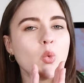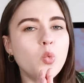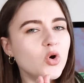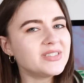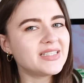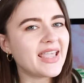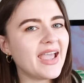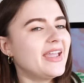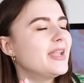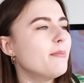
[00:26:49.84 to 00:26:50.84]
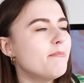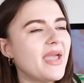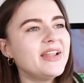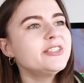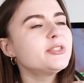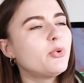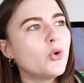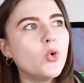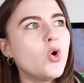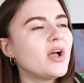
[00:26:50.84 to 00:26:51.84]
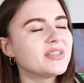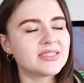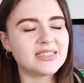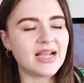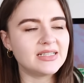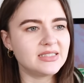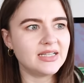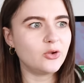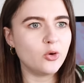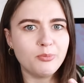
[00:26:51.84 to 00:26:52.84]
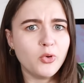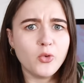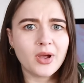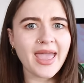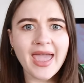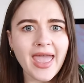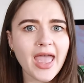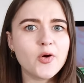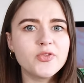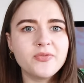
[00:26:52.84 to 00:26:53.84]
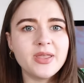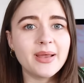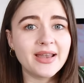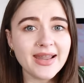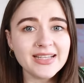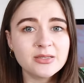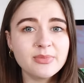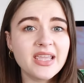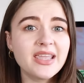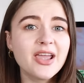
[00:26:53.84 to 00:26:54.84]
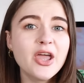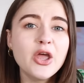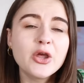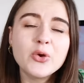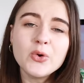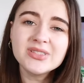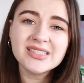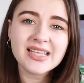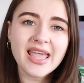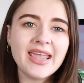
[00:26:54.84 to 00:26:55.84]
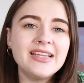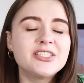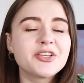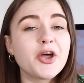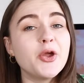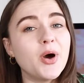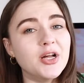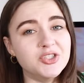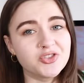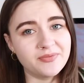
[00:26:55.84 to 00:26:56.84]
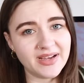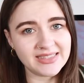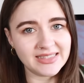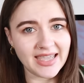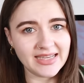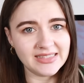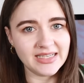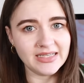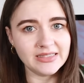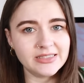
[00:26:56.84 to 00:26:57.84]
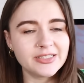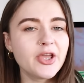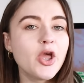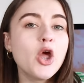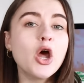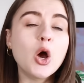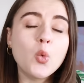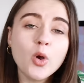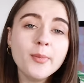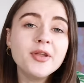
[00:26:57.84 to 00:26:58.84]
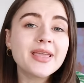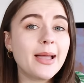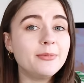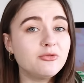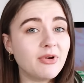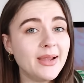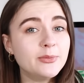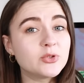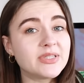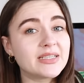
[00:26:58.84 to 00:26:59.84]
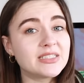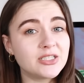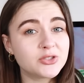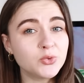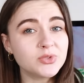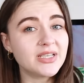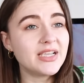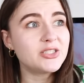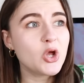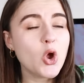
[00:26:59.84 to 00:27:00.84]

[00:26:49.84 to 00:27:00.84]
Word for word: Once again, men's poor understanding or poor care of the female anatomy causes a case to go under investigated. A woman can be raped or sexually assaulted